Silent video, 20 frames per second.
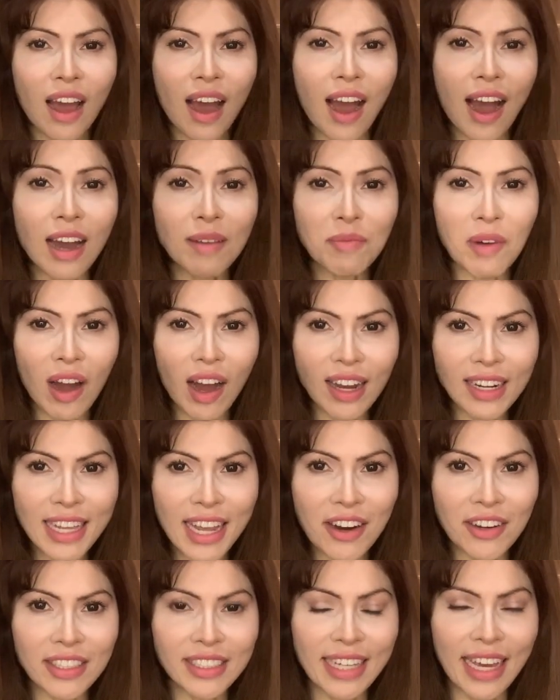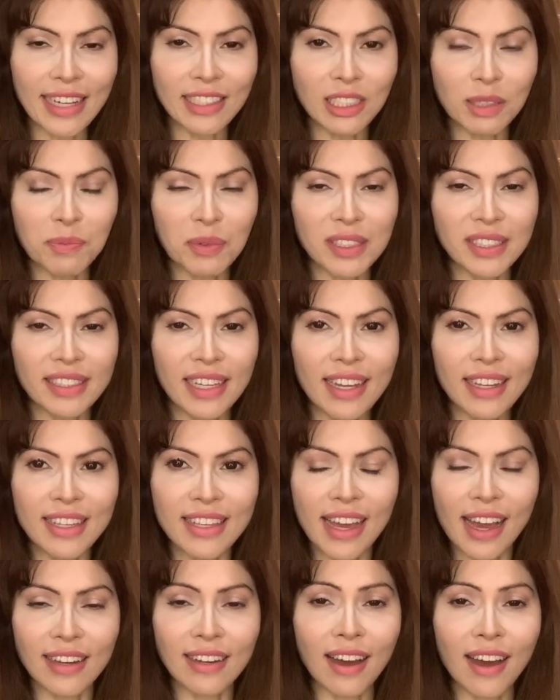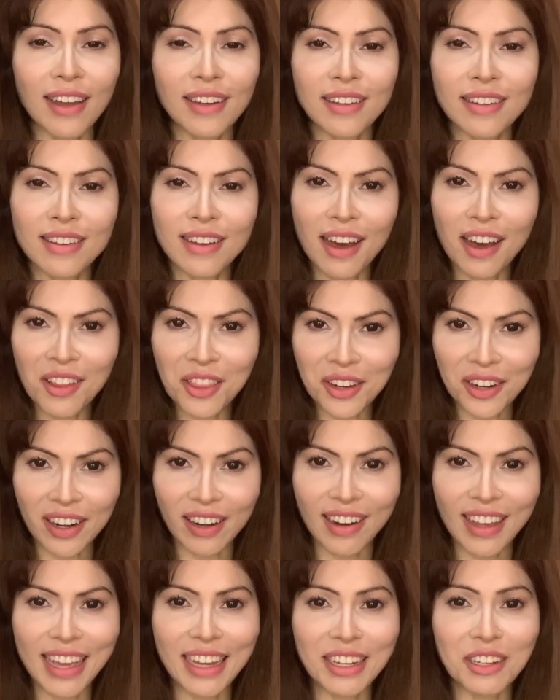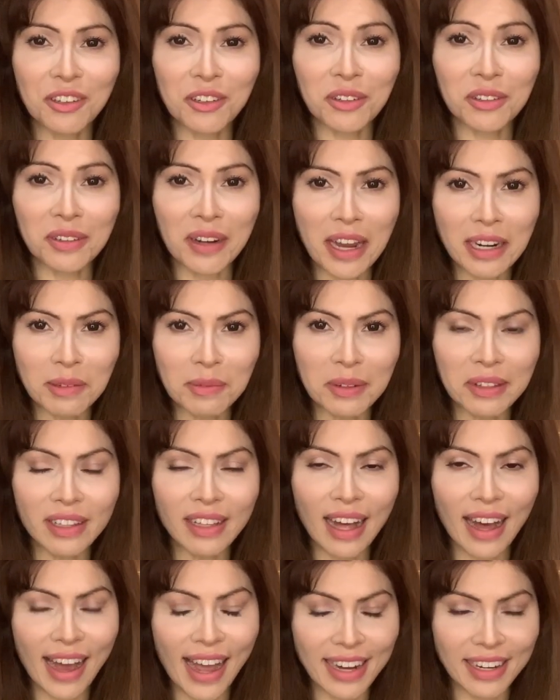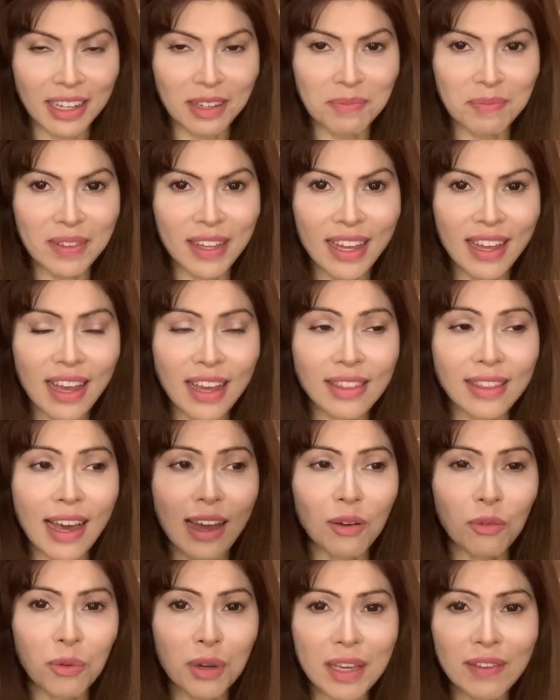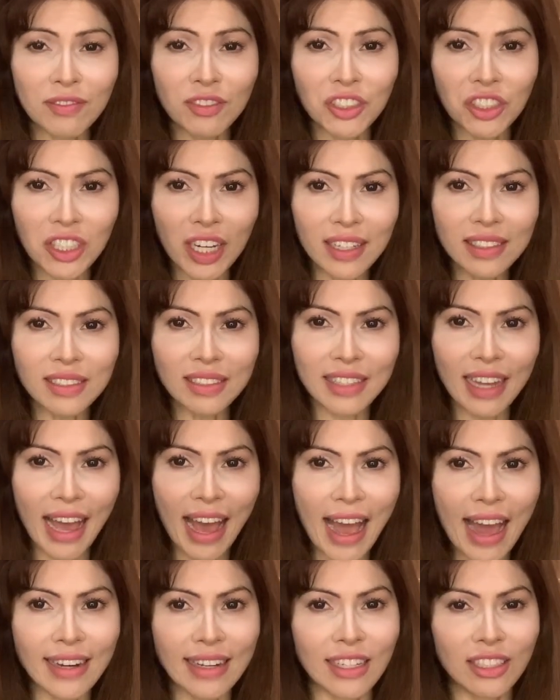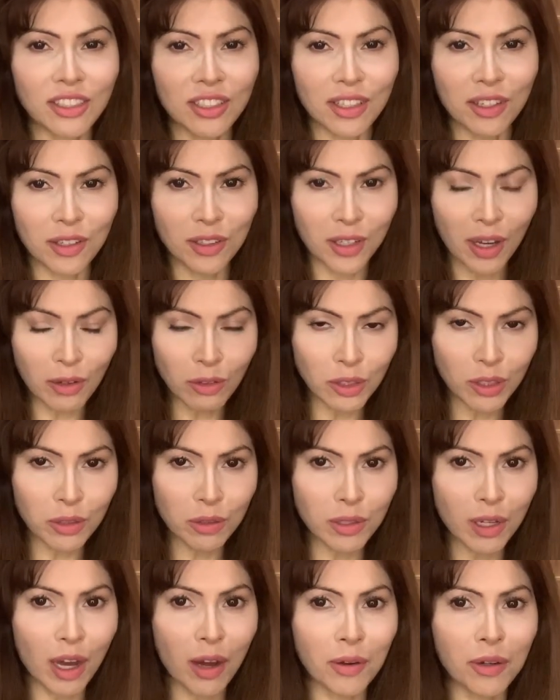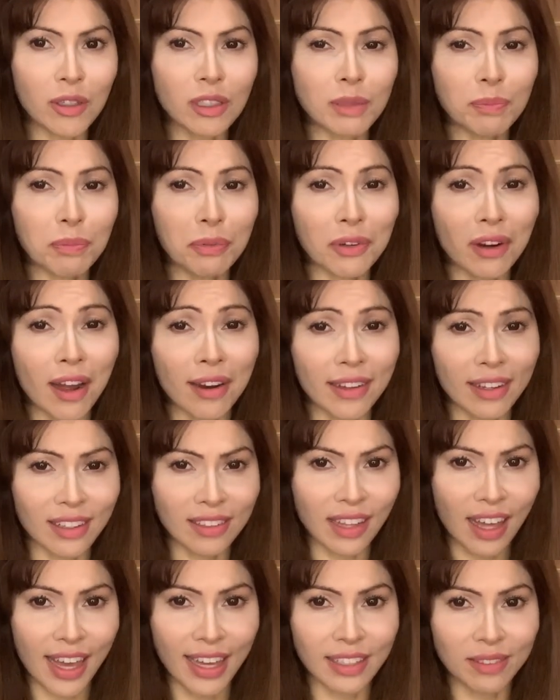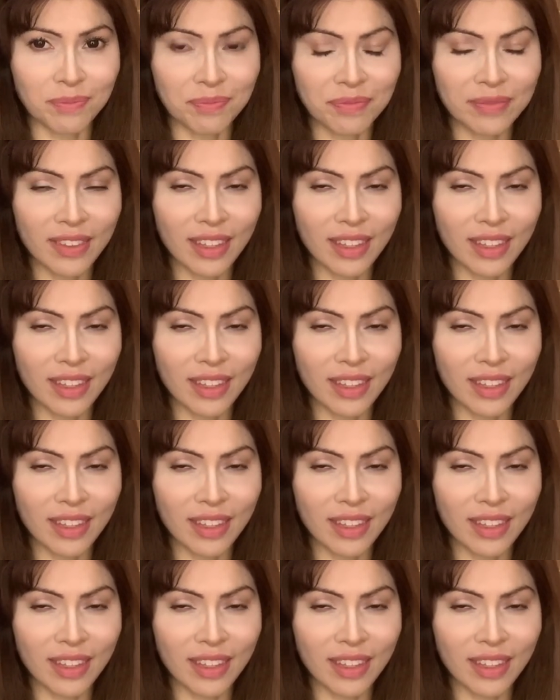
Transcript: I'm on here today to present yet another incredible item that we've just added to the Go-To Coders product line.